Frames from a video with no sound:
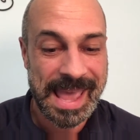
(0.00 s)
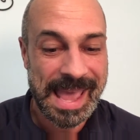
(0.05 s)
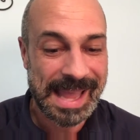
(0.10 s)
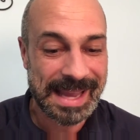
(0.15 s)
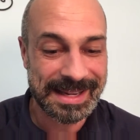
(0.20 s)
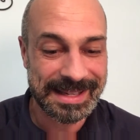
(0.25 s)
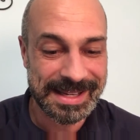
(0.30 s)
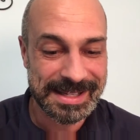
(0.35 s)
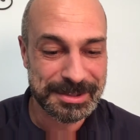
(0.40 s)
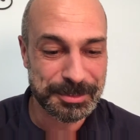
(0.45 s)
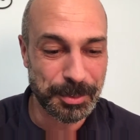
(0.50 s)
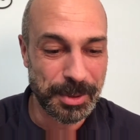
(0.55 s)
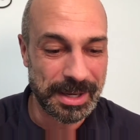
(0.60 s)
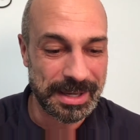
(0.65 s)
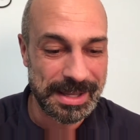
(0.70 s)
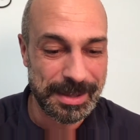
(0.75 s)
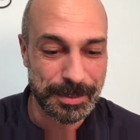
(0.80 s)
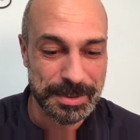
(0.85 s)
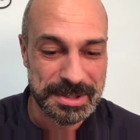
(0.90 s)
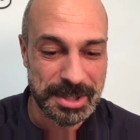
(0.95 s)
And guess what?
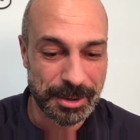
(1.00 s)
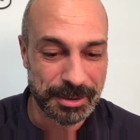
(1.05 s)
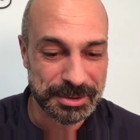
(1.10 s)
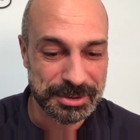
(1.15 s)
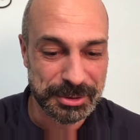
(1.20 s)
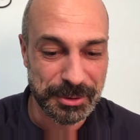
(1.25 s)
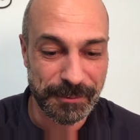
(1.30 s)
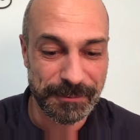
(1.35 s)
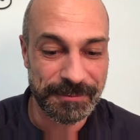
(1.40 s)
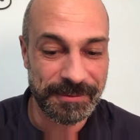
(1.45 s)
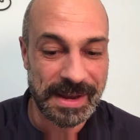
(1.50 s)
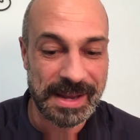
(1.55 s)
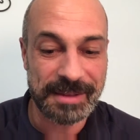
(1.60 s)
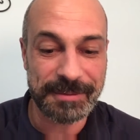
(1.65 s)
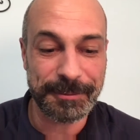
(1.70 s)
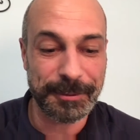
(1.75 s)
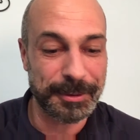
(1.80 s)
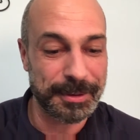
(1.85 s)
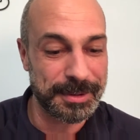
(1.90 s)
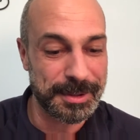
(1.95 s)
He was also
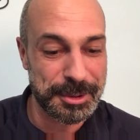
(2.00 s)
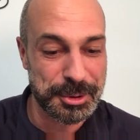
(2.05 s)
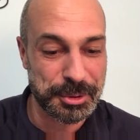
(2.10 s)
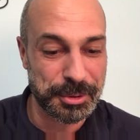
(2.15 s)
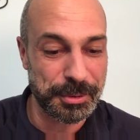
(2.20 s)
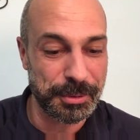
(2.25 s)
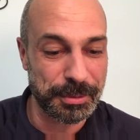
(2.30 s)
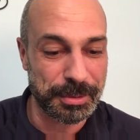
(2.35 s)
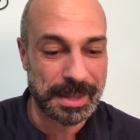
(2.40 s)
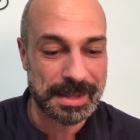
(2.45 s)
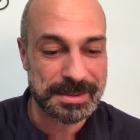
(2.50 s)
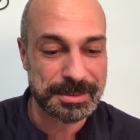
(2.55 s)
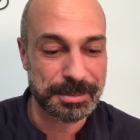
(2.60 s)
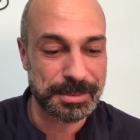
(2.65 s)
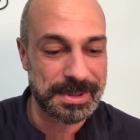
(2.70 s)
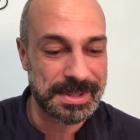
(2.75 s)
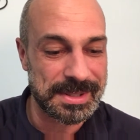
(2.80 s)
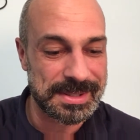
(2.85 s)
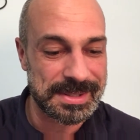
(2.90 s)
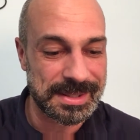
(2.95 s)
faithful in the truth. That's
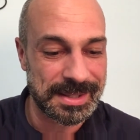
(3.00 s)
what